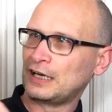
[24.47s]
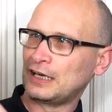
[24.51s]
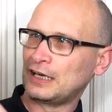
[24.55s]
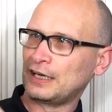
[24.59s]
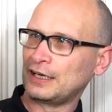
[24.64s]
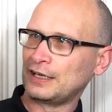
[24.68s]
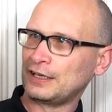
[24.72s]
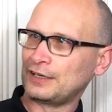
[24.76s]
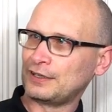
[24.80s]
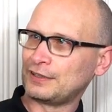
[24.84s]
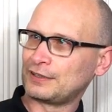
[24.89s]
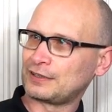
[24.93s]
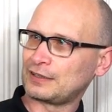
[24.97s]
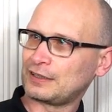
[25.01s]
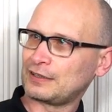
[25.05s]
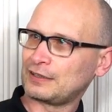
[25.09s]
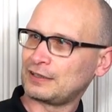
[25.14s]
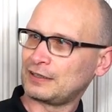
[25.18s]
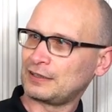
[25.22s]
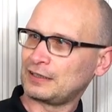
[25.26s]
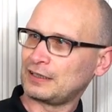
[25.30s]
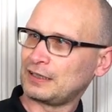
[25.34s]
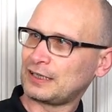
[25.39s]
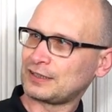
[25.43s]
And
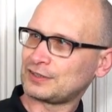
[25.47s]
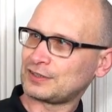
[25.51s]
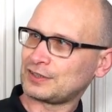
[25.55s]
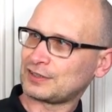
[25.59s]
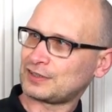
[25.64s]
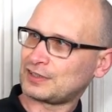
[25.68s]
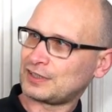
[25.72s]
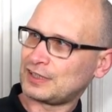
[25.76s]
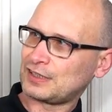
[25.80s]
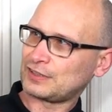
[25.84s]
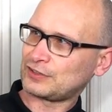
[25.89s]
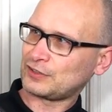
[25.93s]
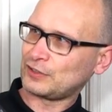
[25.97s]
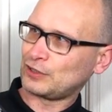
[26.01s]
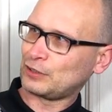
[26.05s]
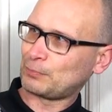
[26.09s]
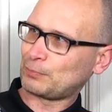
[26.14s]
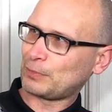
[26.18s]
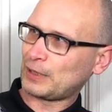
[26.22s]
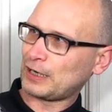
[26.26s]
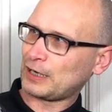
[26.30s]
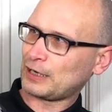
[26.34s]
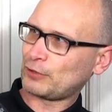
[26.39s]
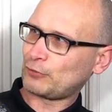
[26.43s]
as it says on the
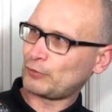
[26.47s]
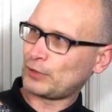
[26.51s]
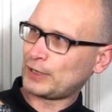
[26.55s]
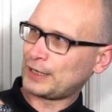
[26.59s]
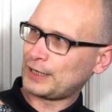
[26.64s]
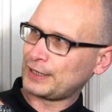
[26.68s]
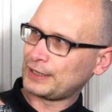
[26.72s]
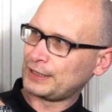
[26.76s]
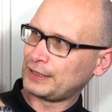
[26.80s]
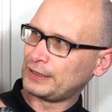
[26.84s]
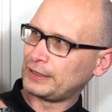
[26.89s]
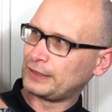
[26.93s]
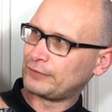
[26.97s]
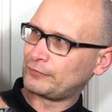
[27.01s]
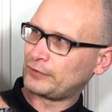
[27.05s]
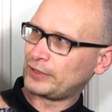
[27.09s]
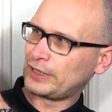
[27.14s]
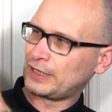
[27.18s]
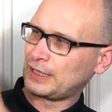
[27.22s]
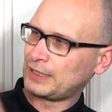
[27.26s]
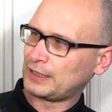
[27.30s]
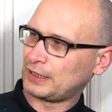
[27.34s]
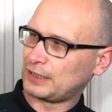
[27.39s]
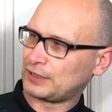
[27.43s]
back, Ryan,
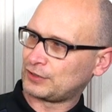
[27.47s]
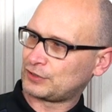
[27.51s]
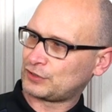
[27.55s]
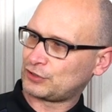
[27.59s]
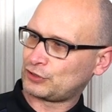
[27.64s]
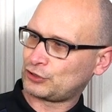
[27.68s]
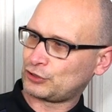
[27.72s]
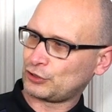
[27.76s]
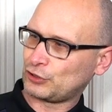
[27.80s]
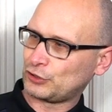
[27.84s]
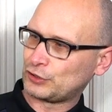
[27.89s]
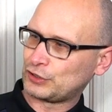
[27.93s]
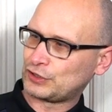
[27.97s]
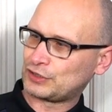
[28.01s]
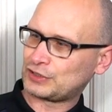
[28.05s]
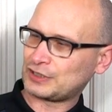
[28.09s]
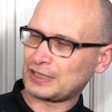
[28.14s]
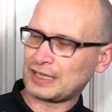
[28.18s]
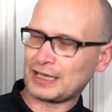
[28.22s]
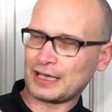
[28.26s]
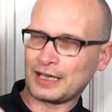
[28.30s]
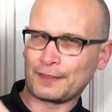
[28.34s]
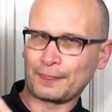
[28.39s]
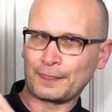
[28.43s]
Relentless, Joyce.
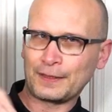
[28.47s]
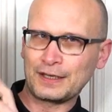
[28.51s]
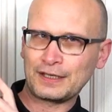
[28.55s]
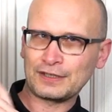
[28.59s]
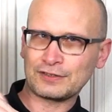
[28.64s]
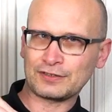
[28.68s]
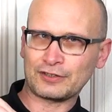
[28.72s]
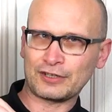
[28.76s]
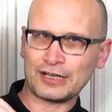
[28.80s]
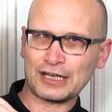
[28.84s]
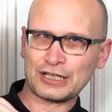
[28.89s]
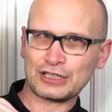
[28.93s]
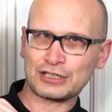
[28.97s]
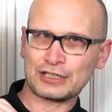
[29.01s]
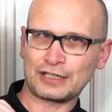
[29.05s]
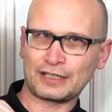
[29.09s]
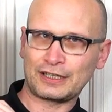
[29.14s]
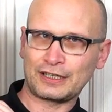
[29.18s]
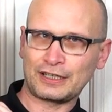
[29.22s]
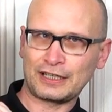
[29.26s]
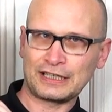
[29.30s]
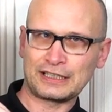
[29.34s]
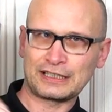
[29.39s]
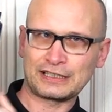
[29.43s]
And these are
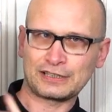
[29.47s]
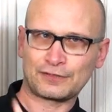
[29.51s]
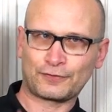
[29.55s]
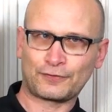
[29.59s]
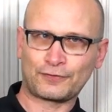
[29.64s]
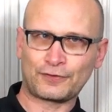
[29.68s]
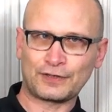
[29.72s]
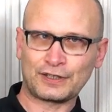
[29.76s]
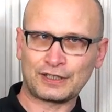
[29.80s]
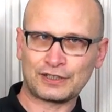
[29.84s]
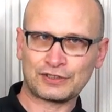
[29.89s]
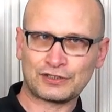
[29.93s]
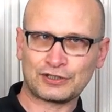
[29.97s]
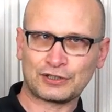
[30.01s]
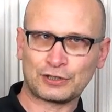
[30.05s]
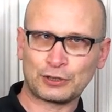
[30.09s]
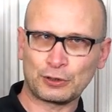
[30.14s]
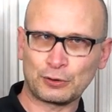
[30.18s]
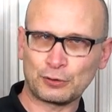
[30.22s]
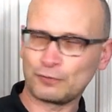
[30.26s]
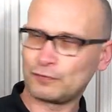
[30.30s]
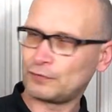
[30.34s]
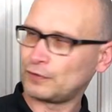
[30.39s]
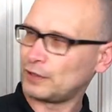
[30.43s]
actually his Phase
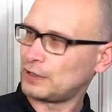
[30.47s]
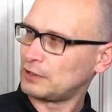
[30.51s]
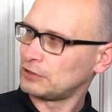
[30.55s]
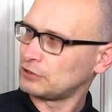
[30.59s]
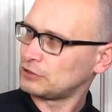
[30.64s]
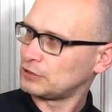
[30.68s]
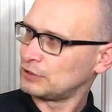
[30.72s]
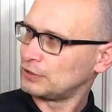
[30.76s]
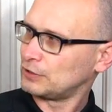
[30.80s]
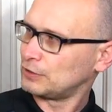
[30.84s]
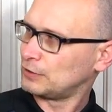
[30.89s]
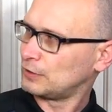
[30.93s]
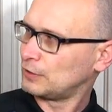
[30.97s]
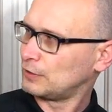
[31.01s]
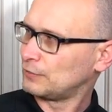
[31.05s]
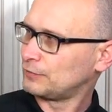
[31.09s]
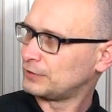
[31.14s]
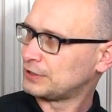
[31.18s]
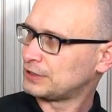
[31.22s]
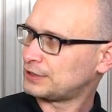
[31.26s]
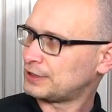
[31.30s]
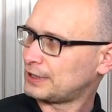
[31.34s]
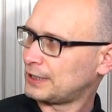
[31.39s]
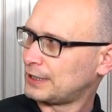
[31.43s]
two version of
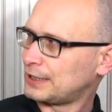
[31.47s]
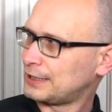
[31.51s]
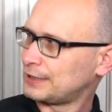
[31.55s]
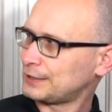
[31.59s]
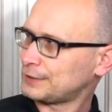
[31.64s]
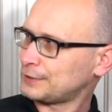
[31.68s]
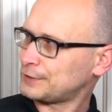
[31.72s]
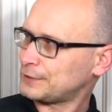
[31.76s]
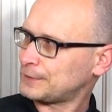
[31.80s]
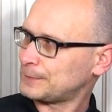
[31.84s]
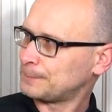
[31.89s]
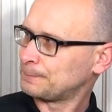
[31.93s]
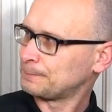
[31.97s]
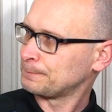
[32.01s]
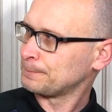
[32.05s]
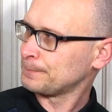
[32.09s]
his darts.